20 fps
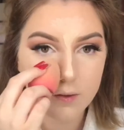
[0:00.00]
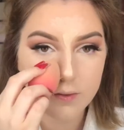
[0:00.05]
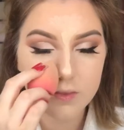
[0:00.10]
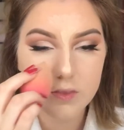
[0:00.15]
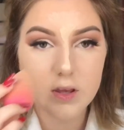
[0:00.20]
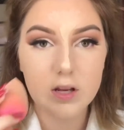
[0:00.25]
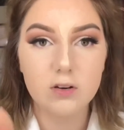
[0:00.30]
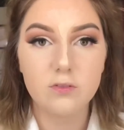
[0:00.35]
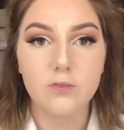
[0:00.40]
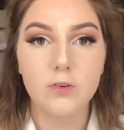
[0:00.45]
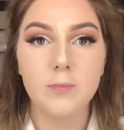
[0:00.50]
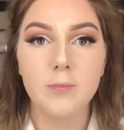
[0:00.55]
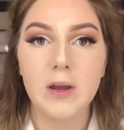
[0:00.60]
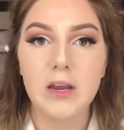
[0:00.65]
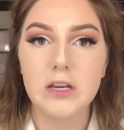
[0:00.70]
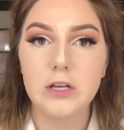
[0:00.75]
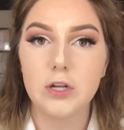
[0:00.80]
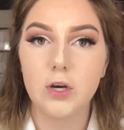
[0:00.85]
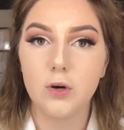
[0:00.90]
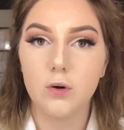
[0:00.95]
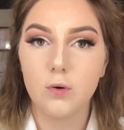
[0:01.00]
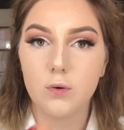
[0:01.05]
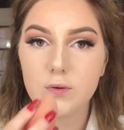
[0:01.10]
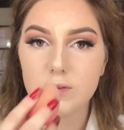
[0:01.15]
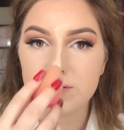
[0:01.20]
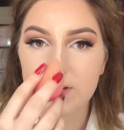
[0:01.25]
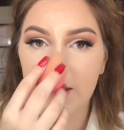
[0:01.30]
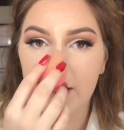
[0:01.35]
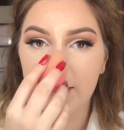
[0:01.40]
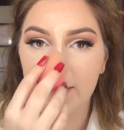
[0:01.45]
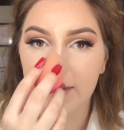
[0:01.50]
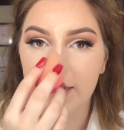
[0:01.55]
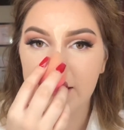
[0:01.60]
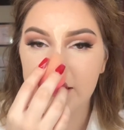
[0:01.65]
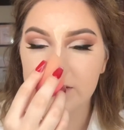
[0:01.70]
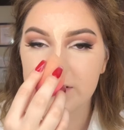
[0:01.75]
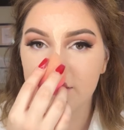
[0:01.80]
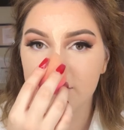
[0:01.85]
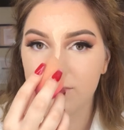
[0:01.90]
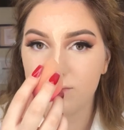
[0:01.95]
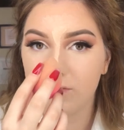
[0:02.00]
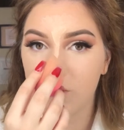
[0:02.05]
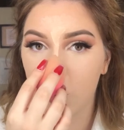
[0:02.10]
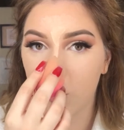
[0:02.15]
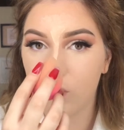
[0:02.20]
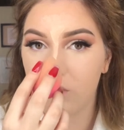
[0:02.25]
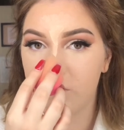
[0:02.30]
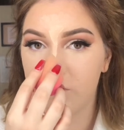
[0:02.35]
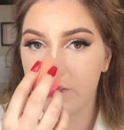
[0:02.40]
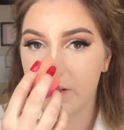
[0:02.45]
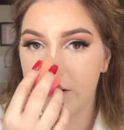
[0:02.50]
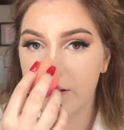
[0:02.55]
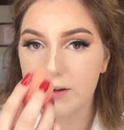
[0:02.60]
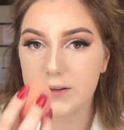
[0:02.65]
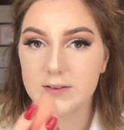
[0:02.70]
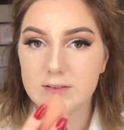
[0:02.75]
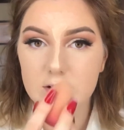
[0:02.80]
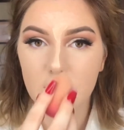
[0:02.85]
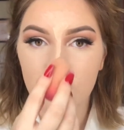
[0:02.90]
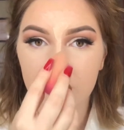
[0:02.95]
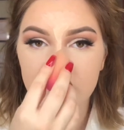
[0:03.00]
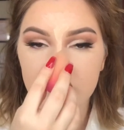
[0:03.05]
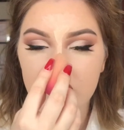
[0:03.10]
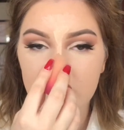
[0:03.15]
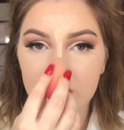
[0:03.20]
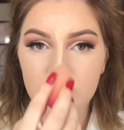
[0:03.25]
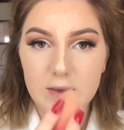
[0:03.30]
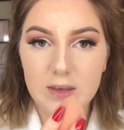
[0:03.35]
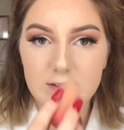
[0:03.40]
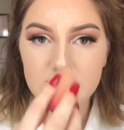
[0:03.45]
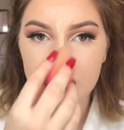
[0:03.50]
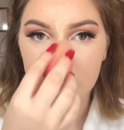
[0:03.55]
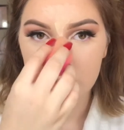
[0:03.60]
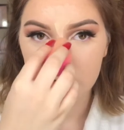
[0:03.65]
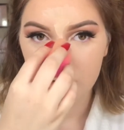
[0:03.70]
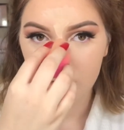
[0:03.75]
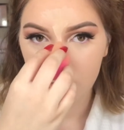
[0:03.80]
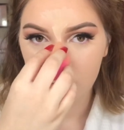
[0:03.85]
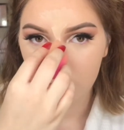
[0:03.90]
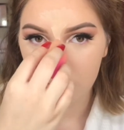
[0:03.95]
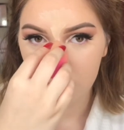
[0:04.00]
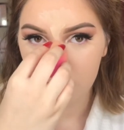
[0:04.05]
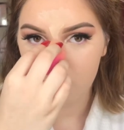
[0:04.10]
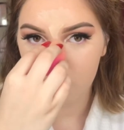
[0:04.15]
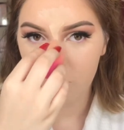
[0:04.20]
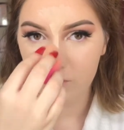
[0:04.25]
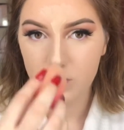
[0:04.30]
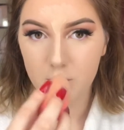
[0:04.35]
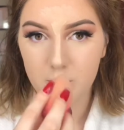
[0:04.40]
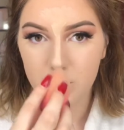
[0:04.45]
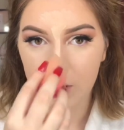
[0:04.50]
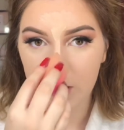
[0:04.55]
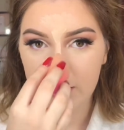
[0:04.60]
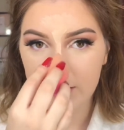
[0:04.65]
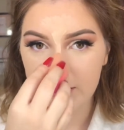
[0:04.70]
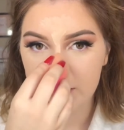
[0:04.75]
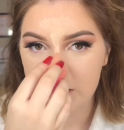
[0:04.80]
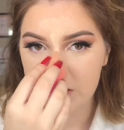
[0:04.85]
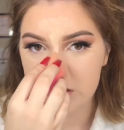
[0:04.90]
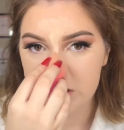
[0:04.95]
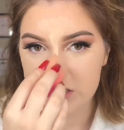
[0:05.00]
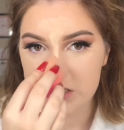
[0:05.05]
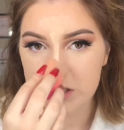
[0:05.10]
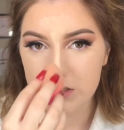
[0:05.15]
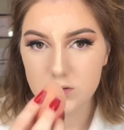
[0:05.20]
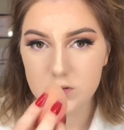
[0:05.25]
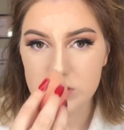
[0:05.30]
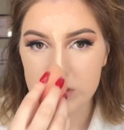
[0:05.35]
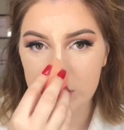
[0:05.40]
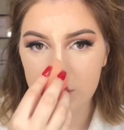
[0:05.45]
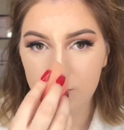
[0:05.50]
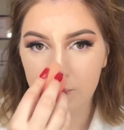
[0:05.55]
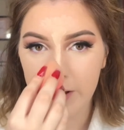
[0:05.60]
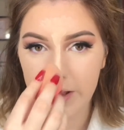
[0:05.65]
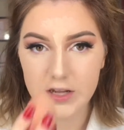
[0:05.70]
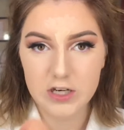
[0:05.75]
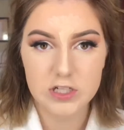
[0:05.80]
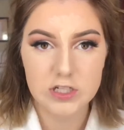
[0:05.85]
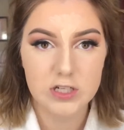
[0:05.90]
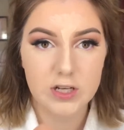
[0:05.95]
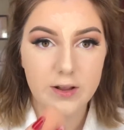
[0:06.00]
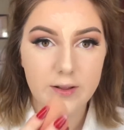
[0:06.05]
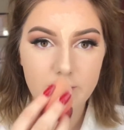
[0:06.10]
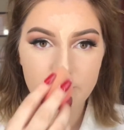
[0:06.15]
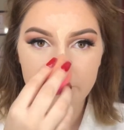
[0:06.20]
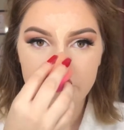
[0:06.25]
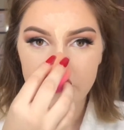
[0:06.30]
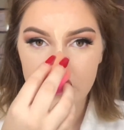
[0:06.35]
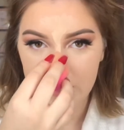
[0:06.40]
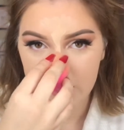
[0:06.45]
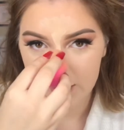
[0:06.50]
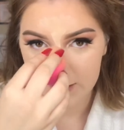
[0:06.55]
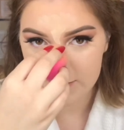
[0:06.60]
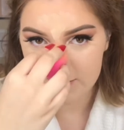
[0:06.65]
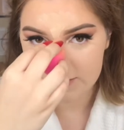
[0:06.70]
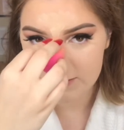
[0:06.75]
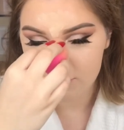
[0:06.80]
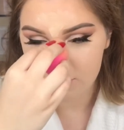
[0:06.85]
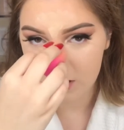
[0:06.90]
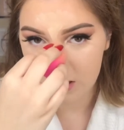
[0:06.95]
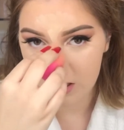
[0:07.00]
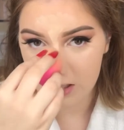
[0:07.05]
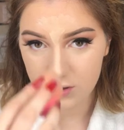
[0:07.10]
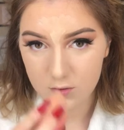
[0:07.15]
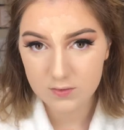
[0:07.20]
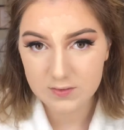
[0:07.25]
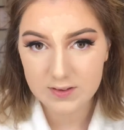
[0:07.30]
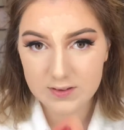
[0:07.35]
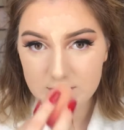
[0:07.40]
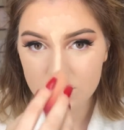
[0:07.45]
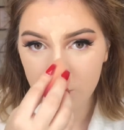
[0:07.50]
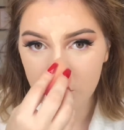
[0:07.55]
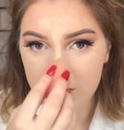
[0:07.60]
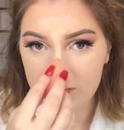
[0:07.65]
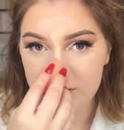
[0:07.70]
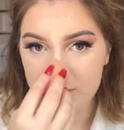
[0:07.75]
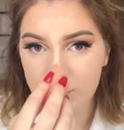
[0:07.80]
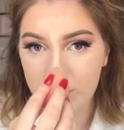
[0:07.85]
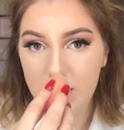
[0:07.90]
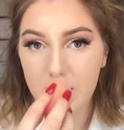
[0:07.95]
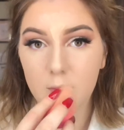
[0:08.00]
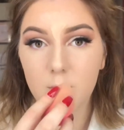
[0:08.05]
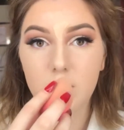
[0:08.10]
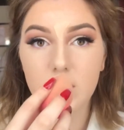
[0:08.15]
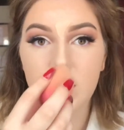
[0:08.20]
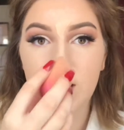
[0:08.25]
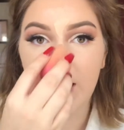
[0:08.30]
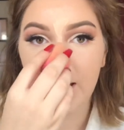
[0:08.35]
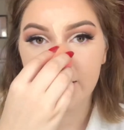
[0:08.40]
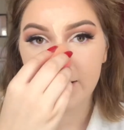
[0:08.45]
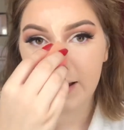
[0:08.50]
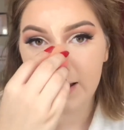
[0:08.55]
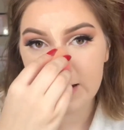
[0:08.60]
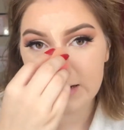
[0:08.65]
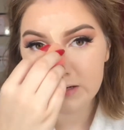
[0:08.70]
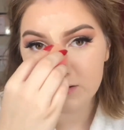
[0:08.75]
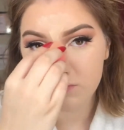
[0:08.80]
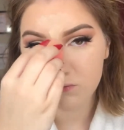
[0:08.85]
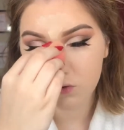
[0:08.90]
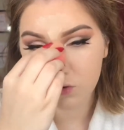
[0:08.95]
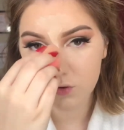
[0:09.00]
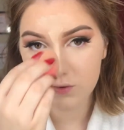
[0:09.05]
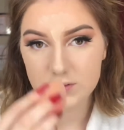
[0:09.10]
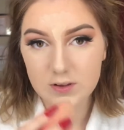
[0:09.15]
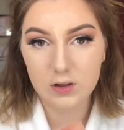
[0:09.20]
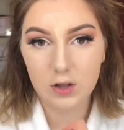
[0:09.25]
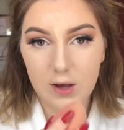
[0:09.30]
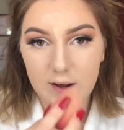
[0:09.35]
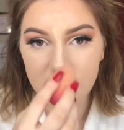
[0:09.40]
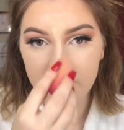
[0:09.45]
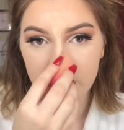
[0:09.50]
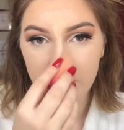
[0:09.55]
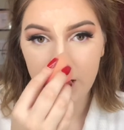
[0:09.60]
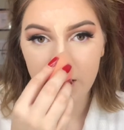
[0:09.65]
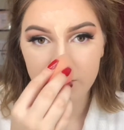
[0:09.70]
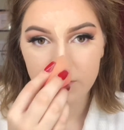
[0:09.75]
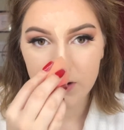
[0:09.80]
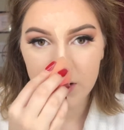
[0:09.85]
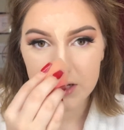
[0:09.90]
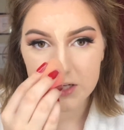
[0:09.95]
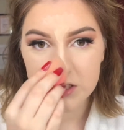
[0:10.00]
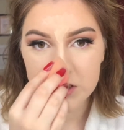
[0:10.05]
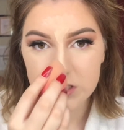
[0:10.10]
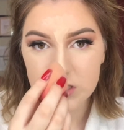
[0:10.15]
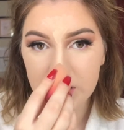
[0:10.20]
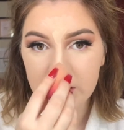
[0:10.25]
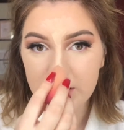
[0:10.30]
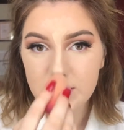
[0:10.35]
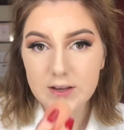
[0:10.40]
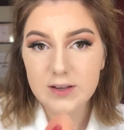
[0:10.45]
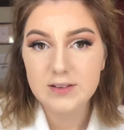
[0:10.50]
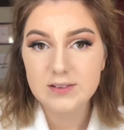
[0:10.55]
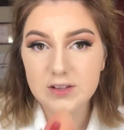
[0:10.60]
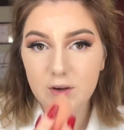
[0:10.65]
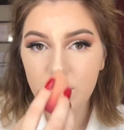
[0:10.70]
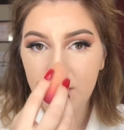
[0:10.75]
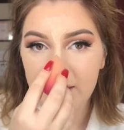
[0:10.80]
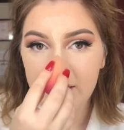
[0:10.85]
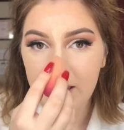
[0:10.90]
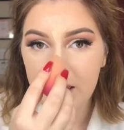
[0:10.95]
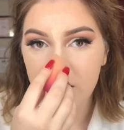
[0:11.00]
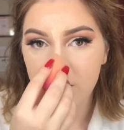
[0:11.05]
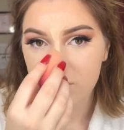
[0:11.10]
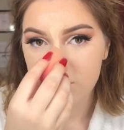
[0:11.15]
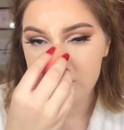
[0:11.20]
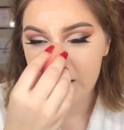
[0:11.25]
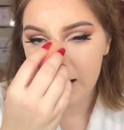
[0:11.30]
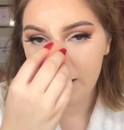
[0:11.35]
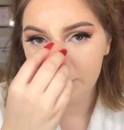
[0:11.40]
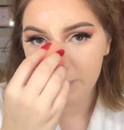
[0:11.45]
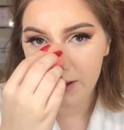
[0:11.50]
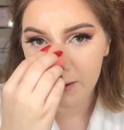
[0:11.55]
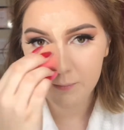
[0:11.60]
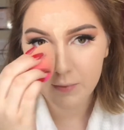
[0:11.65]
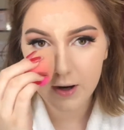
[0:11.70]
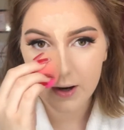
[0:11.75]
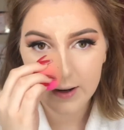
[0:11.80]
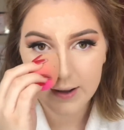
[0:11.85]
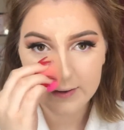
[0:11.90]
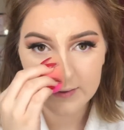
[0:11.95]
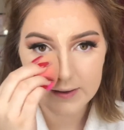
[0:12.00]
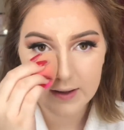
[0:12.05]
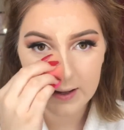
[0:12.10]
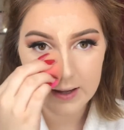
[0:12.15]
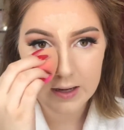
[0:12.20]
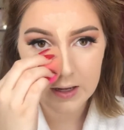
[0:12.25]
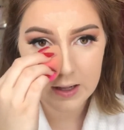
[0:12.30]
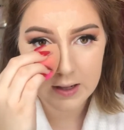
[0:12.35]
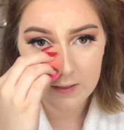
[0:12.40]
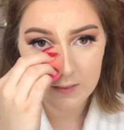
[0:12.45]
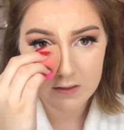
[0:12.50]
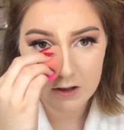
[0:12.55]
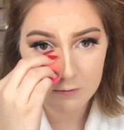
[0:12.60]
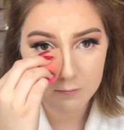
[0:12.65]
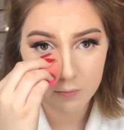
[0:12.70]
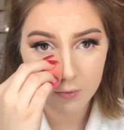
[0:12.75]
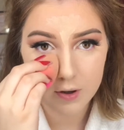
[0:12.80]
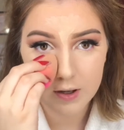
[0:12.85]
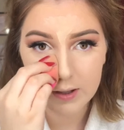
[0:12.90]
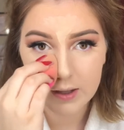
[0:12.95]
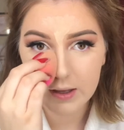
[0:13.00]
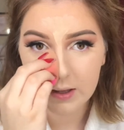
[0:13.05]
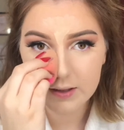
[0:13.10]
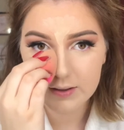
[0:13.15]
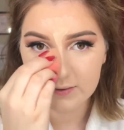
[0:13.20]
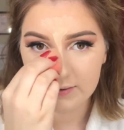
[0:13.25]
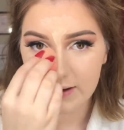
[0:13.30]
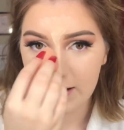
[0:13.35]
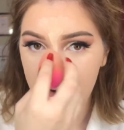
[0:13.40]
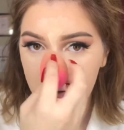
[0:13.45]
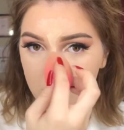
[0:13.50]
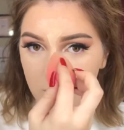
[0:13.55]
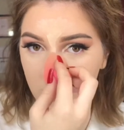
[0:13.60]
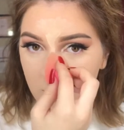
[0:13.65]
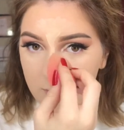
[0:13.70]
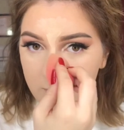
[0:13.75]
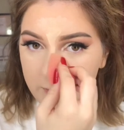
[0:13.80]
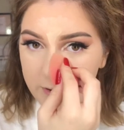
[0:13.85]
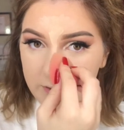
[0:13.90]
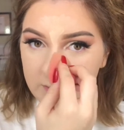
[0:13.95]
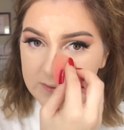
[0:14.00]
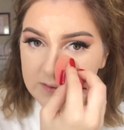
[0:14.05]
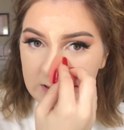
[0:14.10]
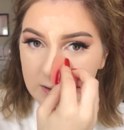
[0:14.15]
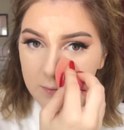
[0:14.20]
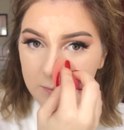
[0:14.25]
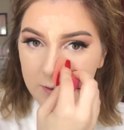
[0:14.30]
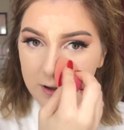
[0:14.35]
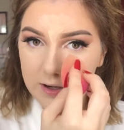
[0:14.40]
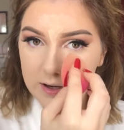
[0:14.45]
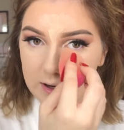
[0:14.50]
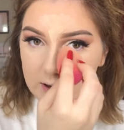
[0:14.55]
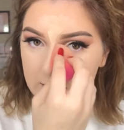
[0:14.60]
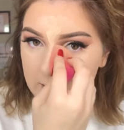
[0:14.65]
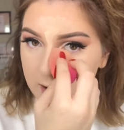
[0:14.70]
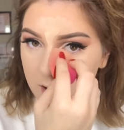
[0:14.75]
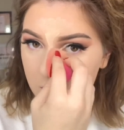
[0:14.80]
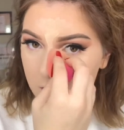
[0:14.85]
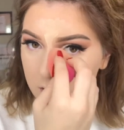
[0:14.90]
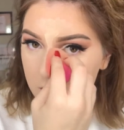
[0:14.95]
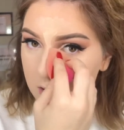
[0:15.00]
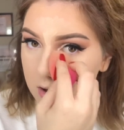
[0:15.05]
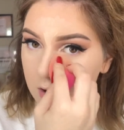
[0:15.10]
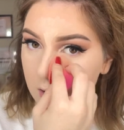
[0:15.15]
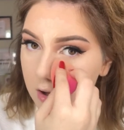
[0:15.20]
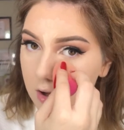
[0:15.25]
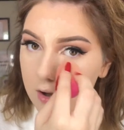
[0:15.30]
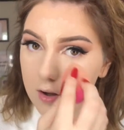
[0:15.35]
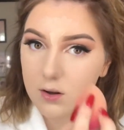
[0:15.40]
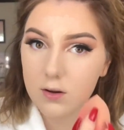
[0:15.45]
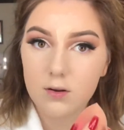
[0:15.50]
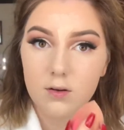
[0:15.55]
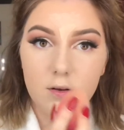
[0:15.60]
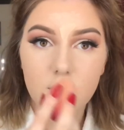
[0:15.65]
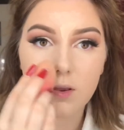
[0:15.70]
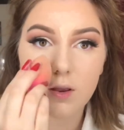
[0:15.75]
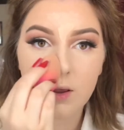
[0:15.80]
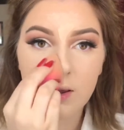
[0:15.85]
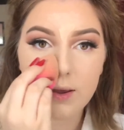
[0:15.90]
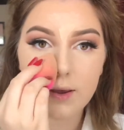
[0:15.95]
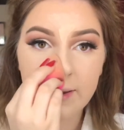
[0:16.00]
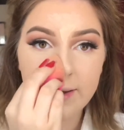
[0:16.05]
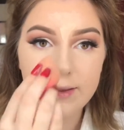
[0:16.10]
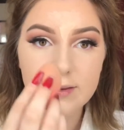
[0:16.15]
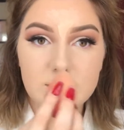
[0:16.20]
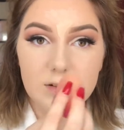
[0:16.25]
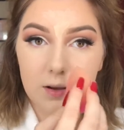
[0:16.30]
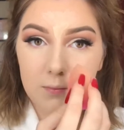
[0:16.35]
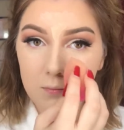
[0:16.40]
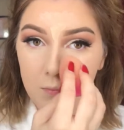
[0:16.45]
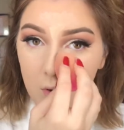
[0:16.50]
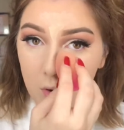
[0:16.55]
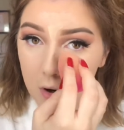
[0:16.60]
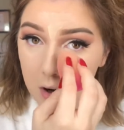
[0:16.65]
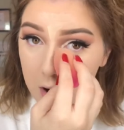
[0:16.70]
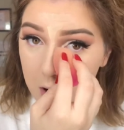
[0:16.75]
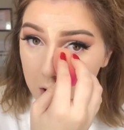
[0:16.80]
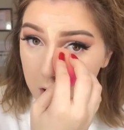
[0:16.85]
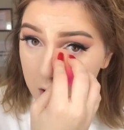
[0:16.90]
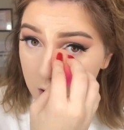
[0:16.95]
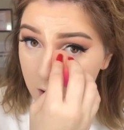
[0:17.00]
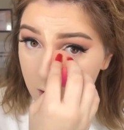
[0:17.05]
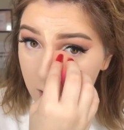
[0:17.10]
Then for my nose, I like to go very softly because I don't want to move the product too much because my nose is one spot where I kind of lose a lot of coverage. So I kind of tap that product in and then bring it down almost to blend it out some more.